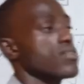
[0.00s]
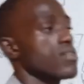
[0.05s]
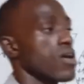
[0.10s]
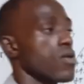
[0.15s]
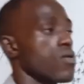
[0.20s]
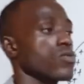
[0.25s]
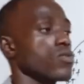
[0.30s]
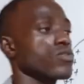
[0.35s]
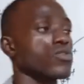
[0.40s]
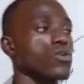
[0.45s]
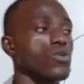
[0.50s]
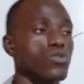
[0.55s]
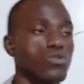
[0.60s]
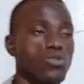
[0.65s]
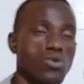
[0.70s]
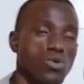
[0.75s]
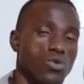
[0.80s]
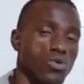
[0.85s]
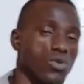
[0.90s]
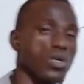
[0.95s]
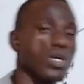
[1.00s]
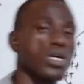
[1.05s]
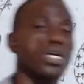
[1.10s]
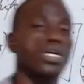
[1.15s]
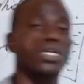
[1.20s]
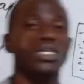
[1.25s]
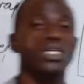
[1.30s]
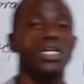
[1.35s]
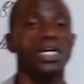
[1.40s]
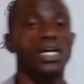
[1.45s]
that was also
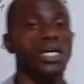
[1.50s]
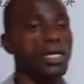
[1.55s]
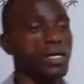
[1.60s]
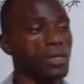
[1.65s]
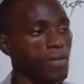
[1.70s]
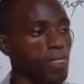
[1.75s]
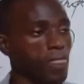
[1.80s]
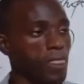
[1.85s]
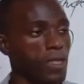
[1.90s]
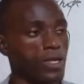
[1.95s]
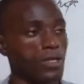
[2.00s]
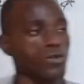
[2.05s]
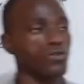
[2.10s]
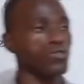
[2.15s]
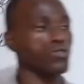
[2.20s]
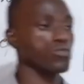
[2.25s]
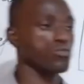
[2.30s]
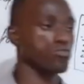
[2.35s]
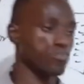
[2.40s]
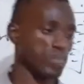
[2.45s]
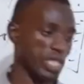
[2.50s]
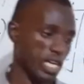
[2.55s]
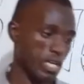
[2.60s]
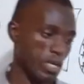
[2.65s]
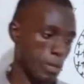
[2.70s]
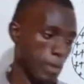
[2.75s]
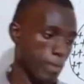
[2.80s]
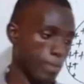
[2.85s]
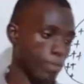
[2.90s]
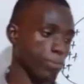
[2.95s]
um, you know you
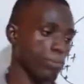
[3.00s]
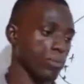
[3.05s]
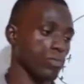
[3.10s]
know